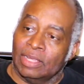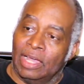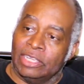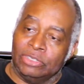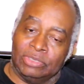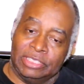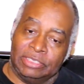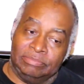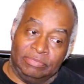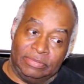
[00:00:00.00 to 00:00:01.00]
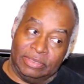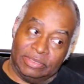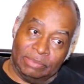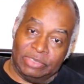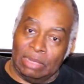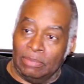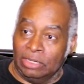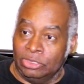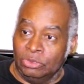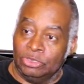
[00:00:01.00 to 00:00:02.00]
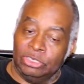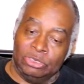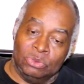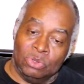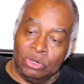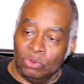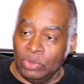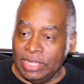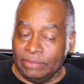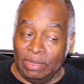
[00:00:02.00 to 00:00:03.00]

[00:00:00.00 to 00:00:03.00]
I usually, sometimes I'll do 2 in a week,